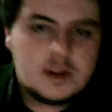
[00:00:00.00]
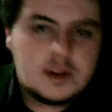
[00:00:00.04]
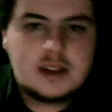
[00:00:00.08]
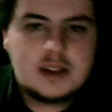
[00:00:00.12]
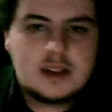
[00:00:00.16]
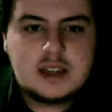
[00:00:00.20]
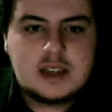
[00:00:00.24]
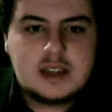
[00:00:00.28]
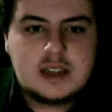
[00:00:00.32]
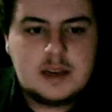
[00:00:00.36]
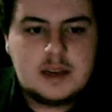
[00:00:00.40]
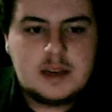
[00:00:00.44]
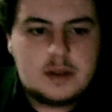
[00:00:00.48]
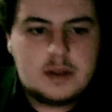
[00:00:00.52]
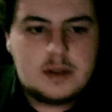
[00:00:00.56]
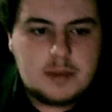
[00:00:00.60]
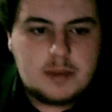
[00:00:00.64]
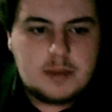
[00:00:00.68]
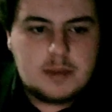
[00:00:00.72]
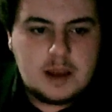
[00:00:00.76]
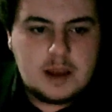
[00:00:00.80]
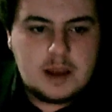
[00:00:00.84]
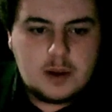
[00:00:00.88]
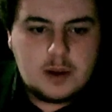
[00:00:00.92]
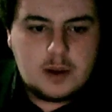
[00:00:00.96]
I'd say, with
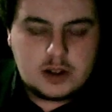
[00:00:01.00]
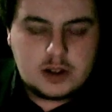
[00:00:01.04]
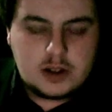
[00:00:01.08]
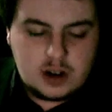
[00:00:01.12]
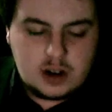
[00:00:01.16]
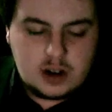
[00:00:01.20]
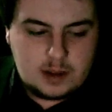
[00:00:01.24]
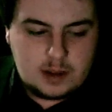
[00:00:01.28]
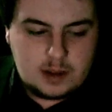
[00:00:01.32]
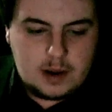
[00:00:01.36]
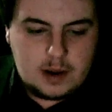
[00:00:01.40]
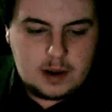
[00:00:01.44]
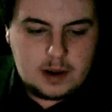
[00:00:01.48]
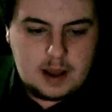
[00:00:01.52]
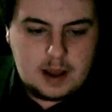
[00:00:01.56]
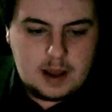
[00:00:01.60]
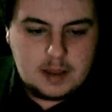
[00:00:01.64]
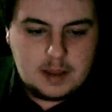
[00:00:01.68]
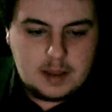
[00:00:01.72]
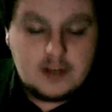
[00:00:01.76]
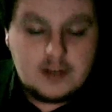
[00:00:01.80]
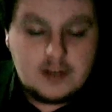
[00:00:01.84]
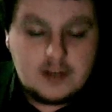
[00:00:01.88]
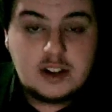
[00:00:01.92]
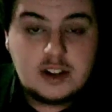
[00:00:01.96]
me, I'm not to talk about um,
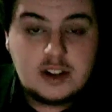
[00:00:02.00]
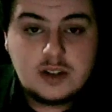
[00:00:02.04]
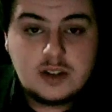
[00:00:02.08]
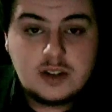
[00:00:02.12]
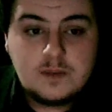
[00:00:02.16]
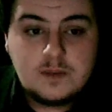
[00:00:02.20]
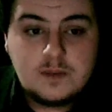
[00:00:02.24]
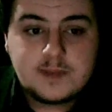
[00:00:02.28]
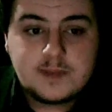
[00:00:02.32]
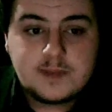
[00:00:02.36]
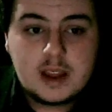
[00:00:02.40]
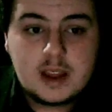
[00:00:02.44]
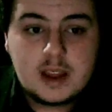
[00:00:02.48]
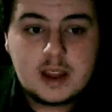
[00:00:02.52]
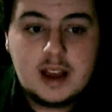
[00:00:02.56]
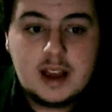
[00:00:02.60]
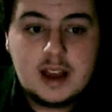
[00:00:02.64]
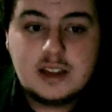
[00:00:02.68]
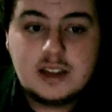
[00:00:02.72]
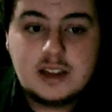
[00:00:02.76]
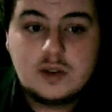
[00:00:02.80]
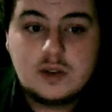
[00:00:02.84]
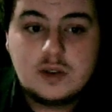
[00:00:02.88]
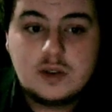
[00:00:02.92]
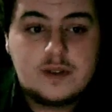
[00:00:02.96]
the original.
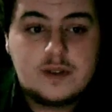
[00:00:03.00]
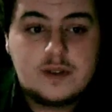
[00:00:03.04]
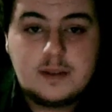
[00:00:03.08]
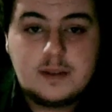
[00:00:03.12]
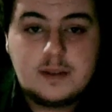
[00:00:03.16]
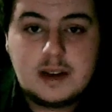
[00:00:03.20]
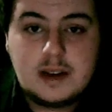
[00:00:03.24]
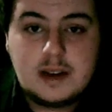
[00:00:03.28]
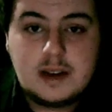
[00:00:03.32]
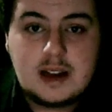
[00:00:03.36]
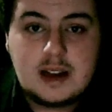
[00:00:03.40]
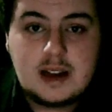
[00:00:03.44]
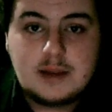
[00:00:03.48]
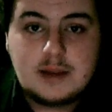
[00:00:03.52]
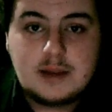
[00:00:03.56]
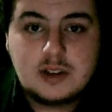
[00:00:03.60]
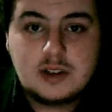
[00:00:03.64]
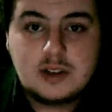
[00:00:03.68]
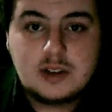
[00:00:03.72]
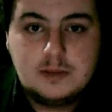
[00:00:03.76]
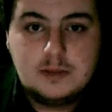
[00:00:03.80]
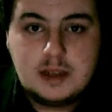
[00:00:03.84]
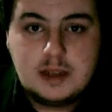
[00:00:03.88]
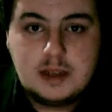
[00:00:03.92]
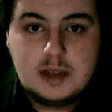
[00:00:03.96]
is known for being an
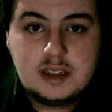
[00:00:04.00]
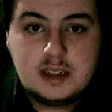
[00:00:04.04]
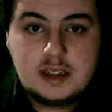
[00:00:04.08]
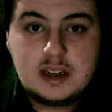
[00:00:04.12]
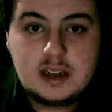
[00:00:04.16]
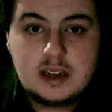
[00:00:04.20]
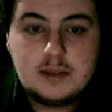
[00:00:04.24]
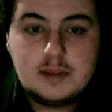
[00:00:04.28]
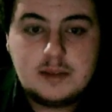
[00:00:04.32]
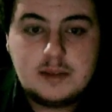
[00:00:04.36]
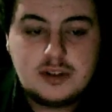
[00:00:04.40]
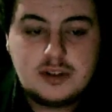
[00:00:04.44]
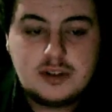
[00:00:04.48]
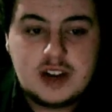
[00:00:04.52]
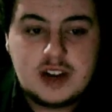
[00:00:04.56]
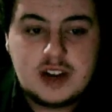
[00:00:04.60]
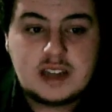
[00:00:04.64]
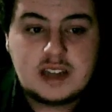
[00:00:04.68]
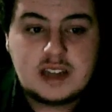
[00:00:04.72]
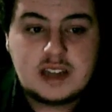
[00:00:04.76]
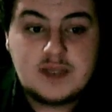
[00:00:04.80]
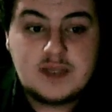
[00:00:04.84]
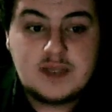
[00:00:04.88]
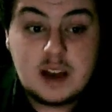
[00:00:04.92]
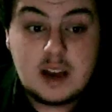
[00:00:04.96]
absolute beast. It
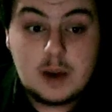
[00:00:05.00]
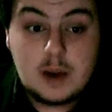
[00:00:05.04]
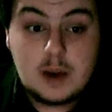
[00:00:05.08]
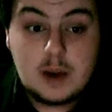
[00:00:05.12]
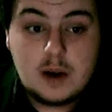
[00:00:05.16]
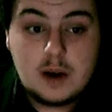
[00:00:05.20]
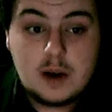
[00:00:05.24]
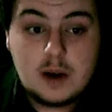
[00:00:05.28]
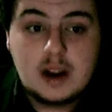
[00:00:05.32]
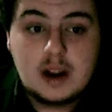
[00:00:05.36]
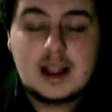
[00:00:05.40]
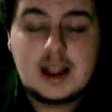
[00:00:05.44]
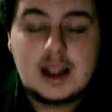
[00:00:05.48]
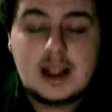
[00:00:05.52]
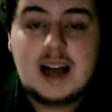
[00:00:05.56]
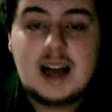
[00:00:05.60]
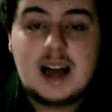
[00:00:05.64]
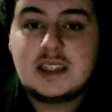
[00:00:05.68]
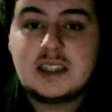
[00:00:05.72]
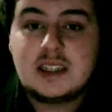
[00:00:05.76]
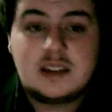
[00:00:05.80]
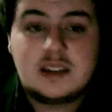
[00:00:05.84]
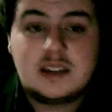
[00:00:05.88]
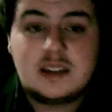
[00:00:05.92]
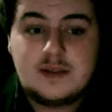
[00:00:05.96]
projects very well and
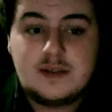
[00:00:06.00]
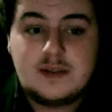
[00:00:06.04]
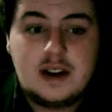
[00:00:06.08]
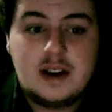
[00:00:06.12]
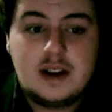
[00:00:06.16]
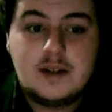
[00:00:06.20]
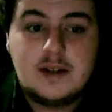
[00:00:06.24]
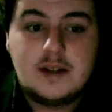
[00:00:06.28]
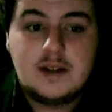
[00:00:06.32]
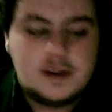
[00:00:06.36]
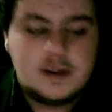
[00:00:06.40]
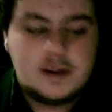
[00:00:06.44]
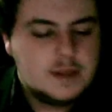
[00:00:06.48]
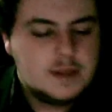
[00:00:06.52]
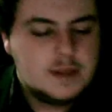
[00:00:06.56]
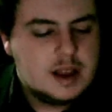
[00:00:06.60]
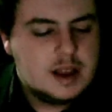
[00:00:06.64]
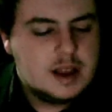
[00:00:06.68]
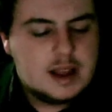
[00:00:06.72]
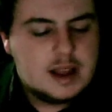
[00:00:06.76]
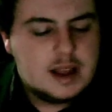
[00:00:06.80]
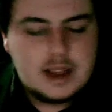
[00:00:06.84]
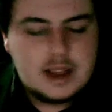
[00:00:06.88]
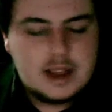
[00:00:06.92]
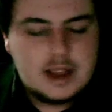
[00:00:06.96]
lasts forever.
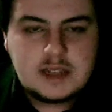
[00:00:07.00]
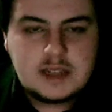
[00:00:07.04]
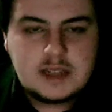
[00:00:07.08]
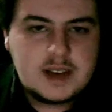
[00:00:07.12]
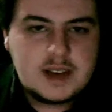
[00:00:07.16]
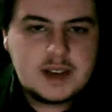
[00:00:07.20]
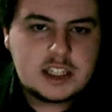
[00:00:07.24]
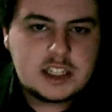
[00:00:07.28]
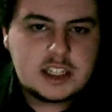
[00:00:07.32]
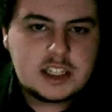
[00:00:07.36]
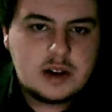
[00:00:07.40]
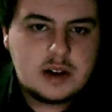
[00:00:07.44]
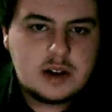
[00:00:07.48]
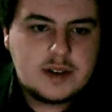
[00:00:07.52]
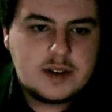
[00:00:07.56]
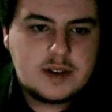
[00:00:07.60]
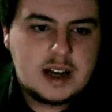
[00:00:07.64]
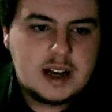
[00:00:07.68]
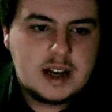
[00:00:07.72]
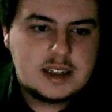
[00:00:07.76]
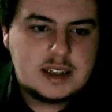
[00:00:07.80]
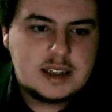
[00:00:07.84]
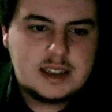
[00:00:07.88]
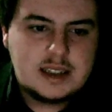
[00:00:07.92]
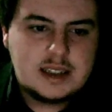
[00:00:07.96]
This first, however,
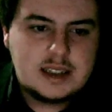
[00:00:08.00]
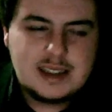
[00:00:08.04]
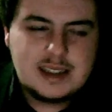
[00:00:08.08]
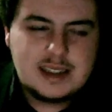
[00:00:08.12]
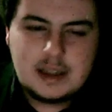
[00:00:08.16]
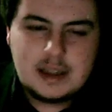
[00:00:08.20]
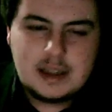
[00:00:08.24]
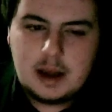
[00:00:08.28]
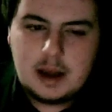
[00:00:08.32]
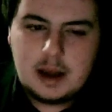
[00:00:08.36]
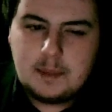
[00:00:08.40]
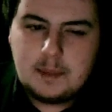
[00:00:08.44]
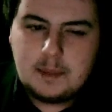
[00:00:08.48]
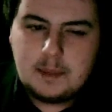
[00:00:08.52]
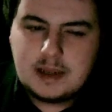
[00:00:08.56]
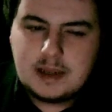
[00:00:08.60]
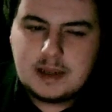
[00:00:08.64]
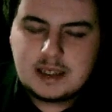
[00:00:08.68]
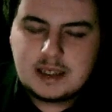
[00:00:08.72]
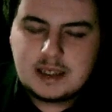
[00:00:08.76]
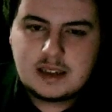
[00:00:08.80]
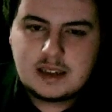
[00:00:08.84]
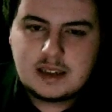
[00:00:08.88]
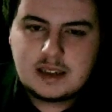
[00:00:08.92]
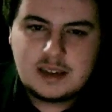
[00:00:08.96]
isn't the, a
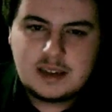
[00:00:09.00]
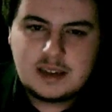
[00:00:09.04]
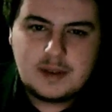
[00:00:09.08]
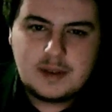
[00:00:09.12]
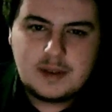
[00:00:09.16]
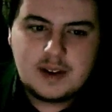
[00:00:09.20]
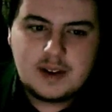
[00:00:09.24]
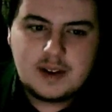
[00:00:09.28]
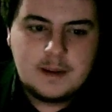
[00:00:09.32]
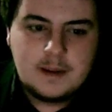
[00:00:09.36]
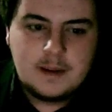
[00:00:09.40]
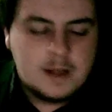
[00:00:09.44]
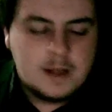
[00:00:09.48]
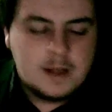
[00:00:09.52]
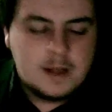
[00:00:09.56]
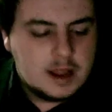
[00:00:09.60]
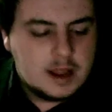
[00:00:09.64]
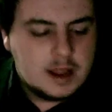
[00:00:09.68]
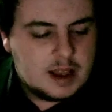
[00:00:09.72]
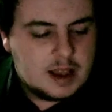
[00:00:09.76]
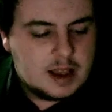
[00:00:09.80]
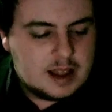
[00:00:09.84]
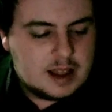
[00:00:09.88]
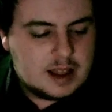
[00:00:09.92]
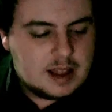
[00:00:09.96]
beast, to be fair.
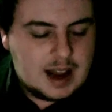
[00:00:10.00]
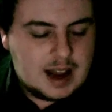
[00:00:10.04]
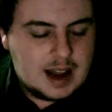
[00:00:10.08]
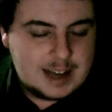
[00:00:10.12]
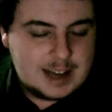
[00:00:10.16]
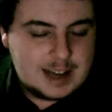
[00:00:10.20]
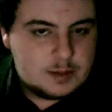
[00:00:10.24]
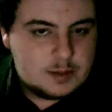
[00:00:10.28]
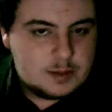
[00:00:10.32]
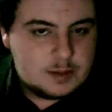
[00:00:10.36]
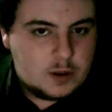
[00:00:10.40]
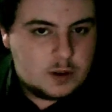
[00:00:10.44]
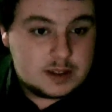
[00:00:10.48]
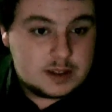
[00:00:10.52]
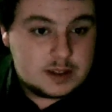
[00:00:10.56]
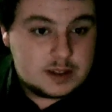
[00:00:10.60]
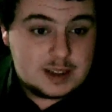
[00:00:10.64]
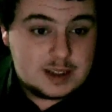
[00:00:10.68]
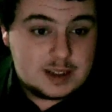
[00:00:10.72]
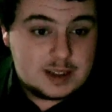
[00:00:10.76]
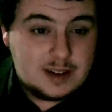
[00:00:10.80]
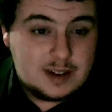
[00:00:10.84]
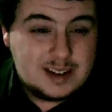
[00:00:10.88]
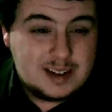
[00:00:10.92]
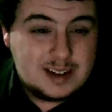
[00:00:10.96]
It has been watered
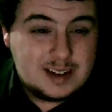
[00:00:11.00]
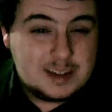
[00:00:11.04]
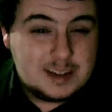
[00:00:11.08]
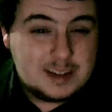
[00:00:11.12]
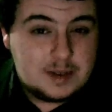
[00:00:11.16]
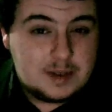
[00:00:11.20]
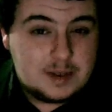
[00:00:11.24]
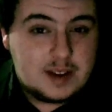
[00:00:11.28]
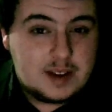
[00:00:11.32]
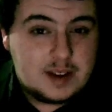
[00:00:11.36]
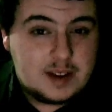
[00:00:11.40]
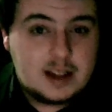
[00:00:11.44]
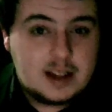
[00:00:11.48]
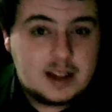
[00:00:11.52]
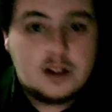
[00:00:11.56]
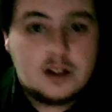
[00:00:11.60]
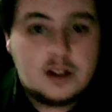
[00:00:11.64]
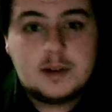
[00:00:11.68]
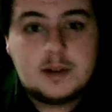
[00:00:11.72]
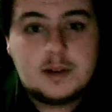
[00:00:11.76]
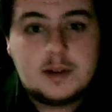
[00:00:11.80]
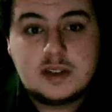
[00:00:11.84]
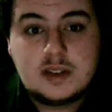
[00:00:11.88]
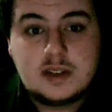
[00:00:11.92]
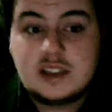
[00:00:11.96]
down, to be fair, and a lot of
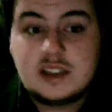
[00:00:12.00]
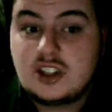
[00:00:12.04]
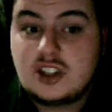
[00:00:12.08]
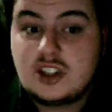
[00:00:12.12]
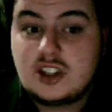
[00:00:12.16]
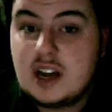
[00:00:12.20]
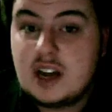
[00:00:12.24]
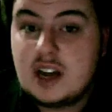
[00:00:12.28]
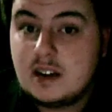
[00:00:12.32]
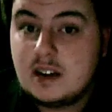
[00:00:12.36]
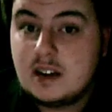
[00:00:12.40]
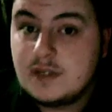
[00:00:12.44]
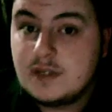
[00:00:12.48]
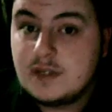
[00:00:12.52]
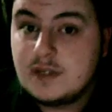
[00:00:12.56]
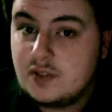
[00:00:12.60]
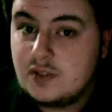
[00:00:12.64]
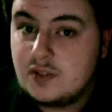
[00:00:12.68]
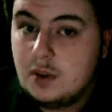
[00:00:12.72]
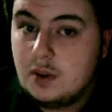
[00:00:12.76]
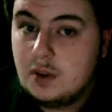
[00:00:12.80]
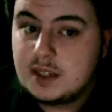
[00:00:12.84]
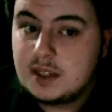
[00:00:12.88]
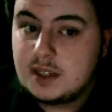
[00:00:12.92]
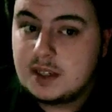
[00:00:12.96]
people say it's a shadow of its
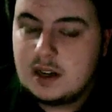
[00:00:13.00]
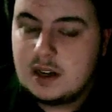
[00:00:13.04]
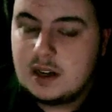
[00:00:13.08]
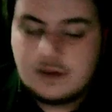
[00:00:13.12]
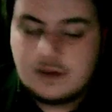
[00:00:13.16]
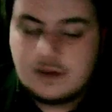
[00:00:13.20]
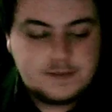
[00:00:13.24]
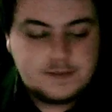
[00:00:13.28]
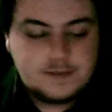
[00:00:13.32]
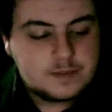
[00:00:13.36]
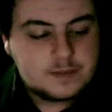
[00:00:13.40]
former self.